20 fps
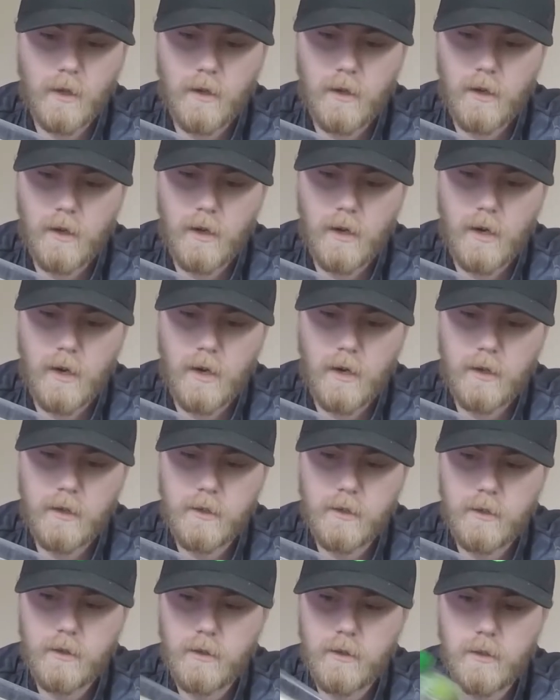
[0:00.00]
So
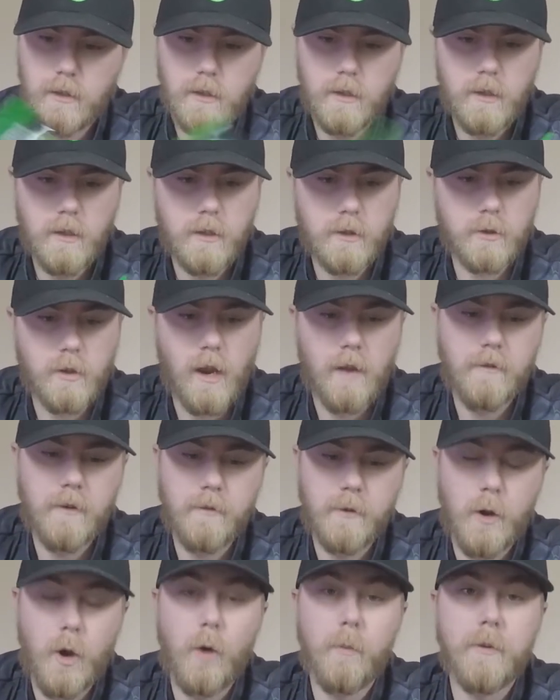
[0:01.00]
I haven't
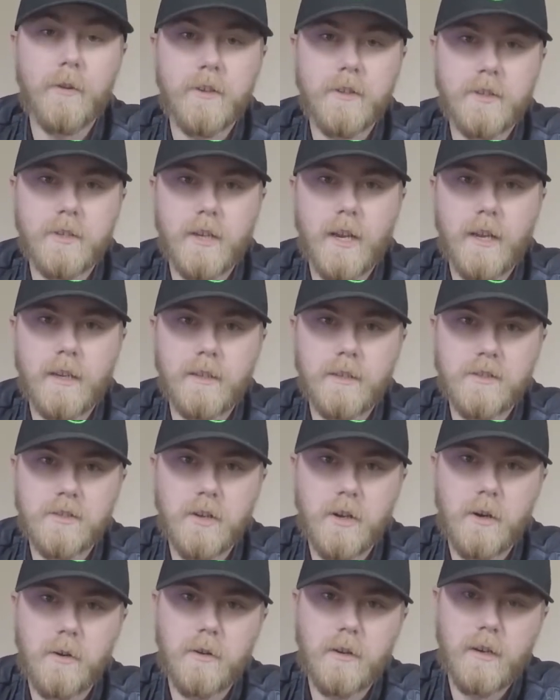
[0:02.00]
even opened this yet. So